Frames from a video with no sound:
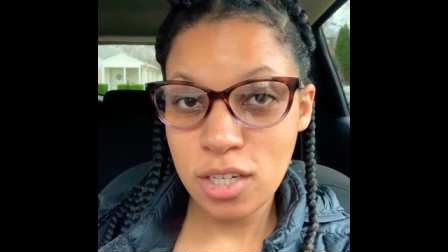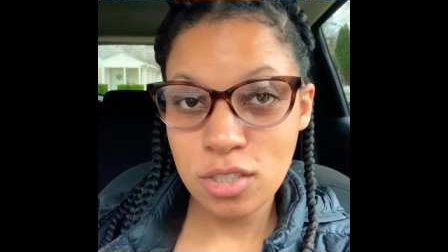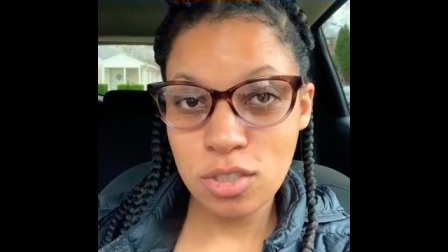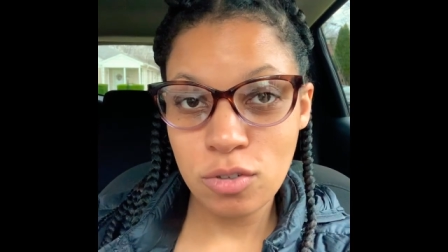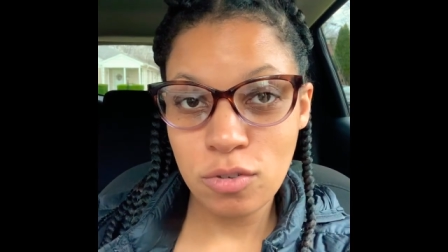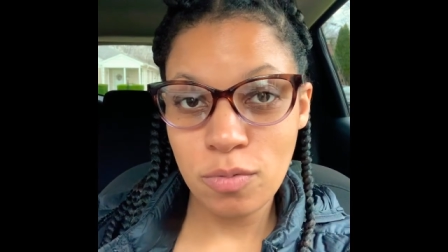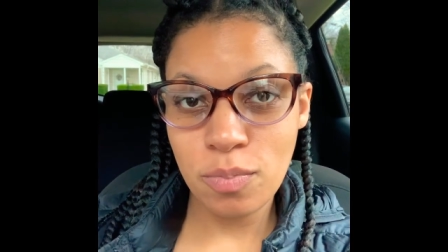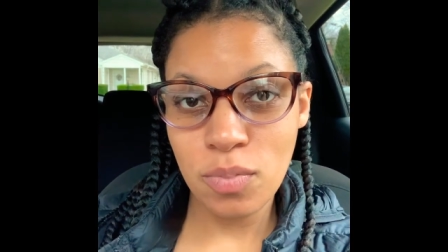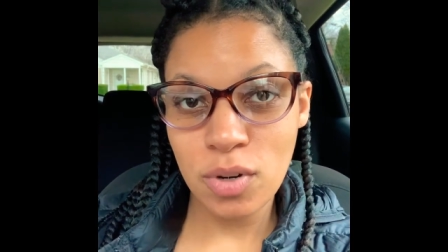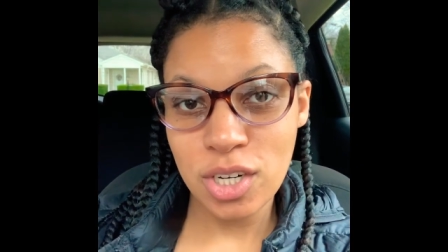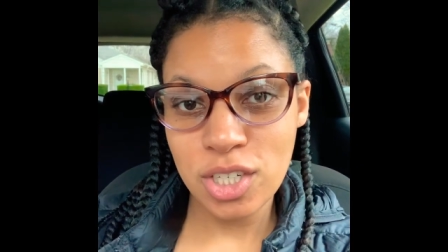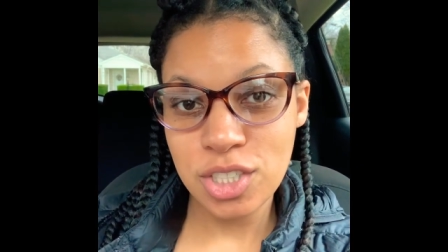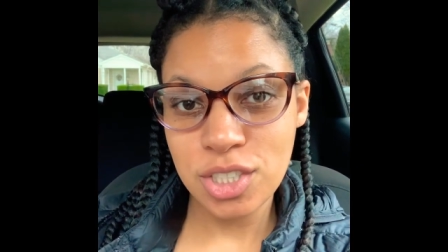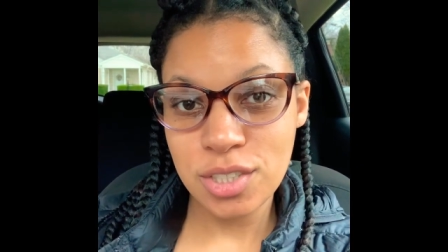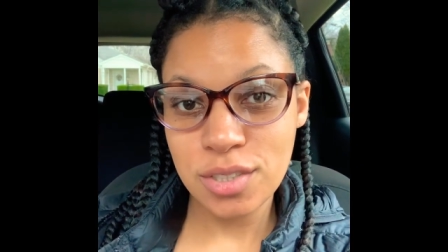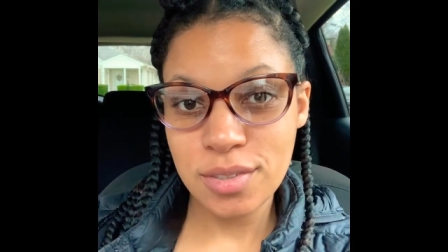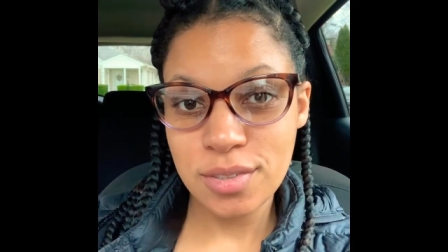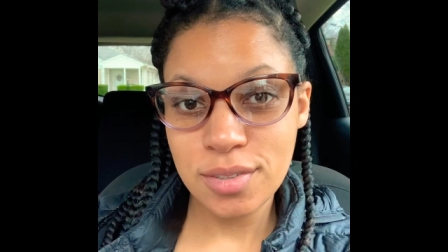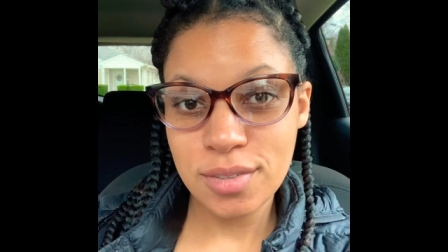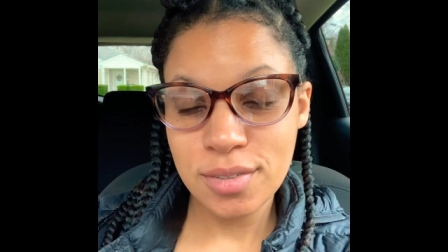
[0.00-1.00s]

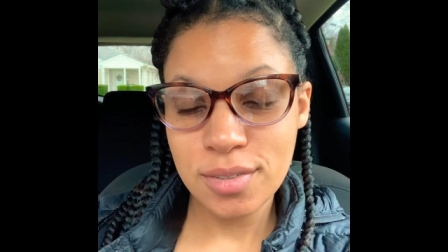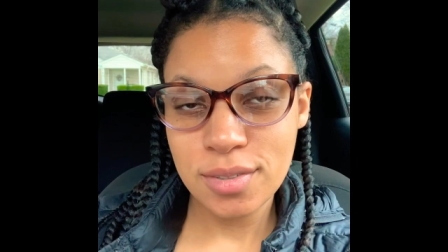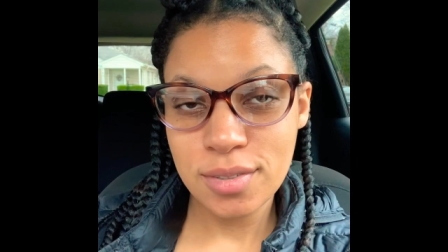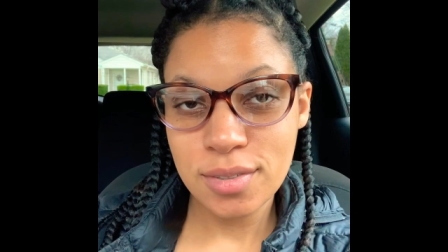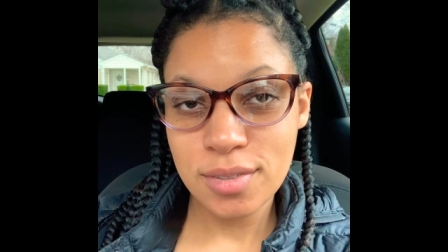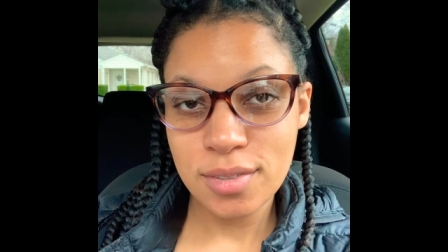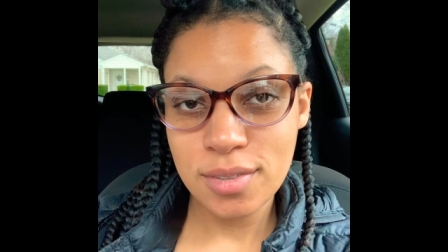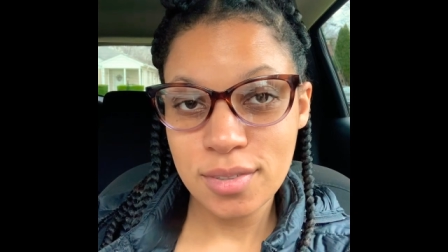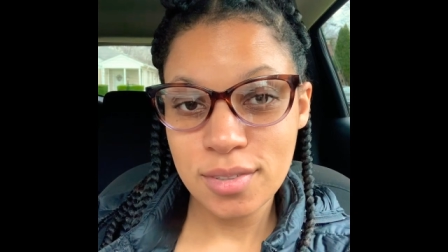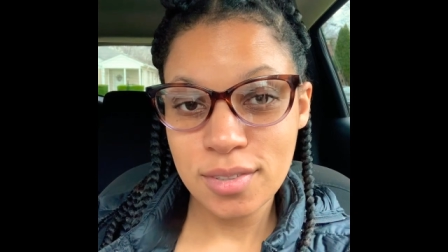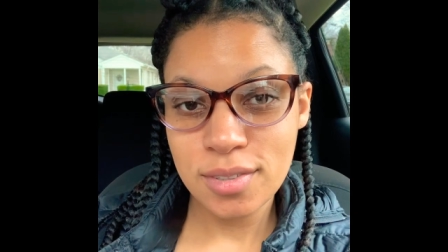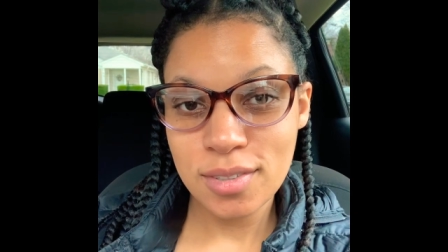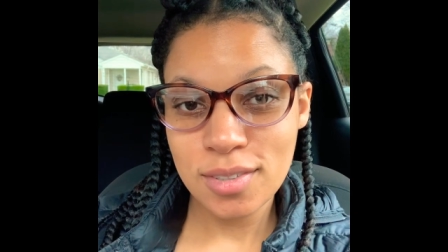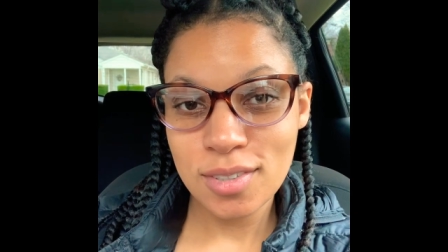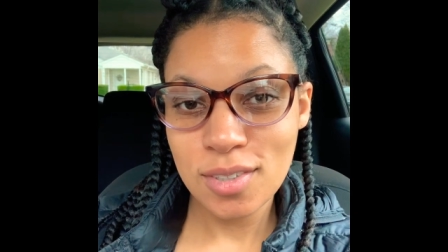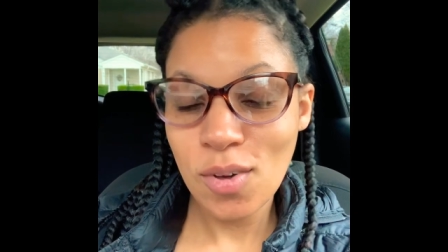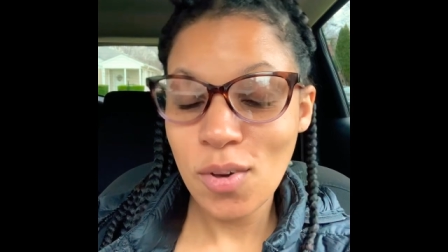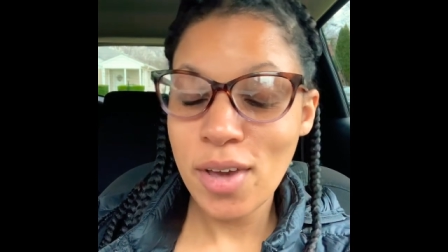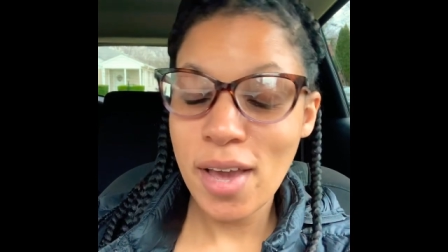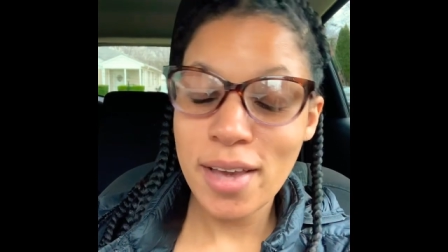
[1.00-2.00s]
toothbrushes.
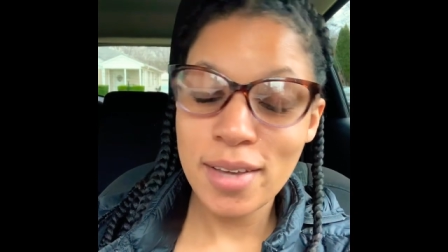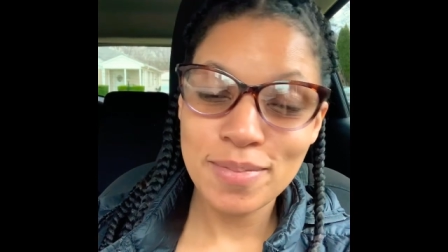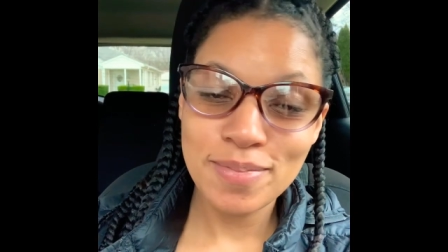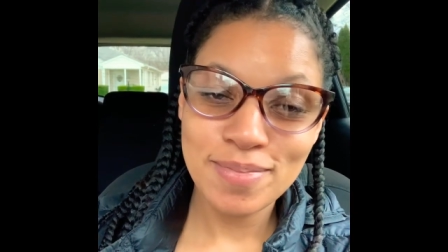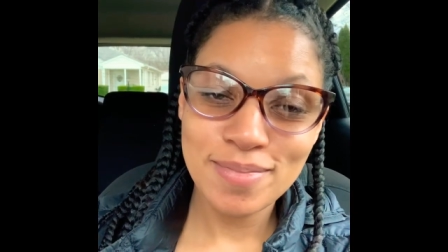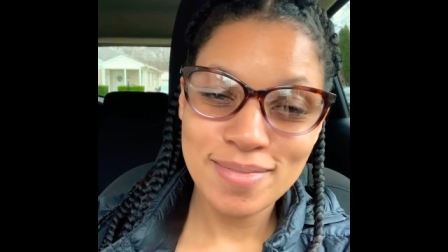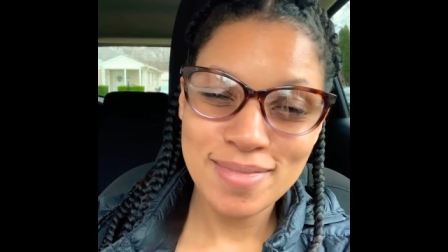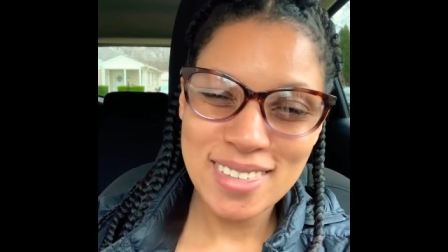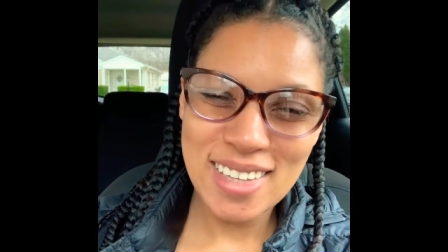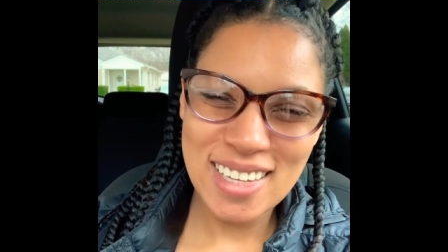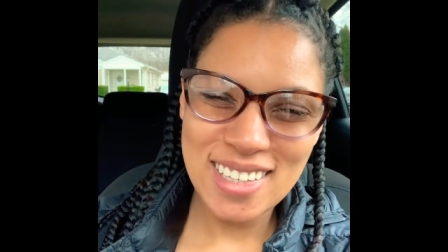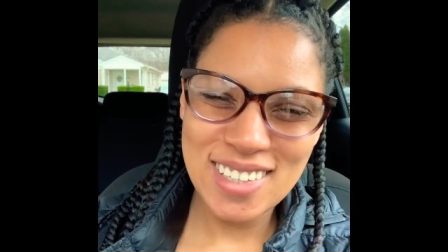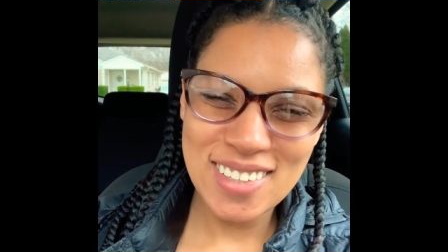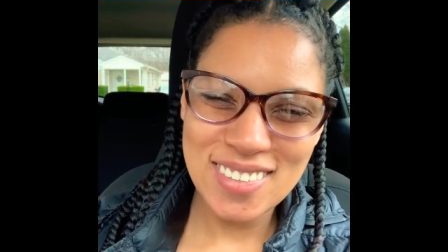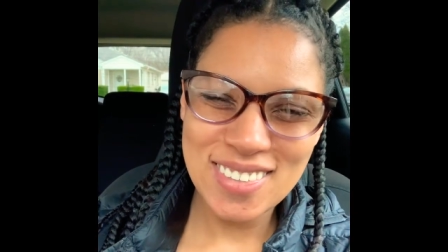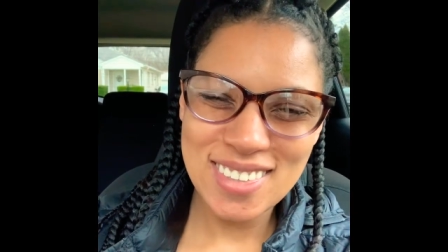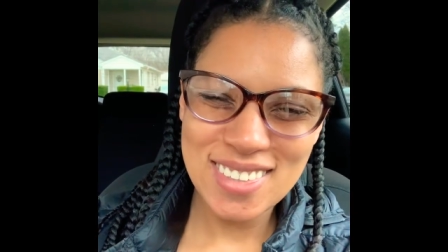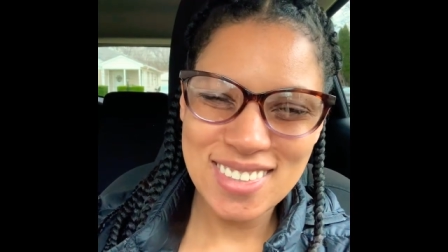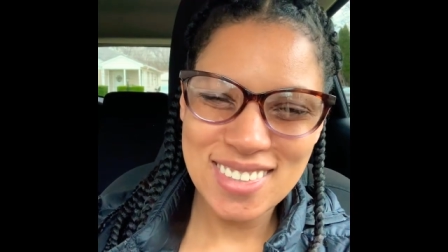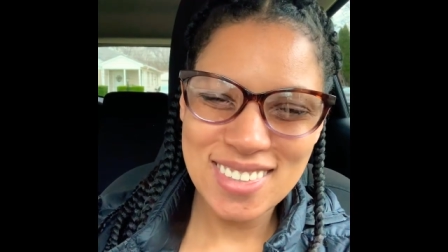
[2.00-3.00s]
Okay, thank you.